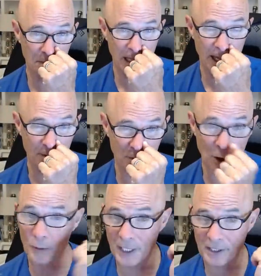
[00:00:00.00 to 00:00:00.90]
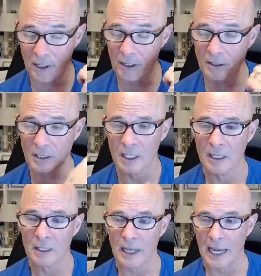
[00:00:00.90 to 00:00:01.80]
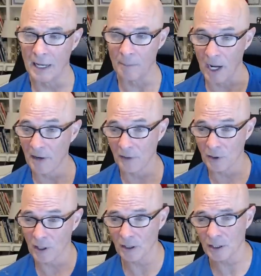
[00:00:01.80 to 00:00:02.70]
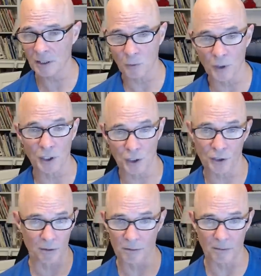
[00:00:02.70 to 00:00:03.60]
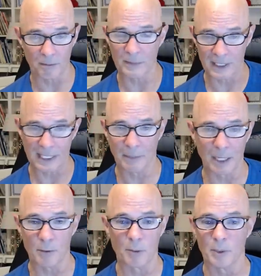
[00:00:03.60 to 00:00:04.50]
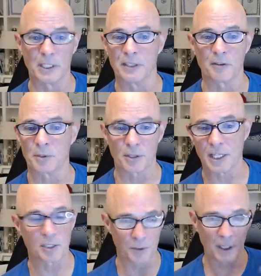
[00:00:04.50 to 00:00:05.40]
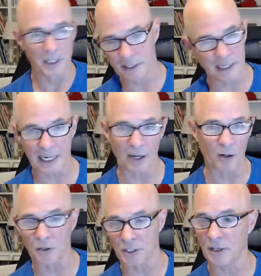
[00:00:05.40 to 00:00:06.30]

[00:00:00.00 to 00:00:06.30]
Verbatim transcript: like road race cars and Bonneville cars, which seemed like we were building from scratch because we had to take out all the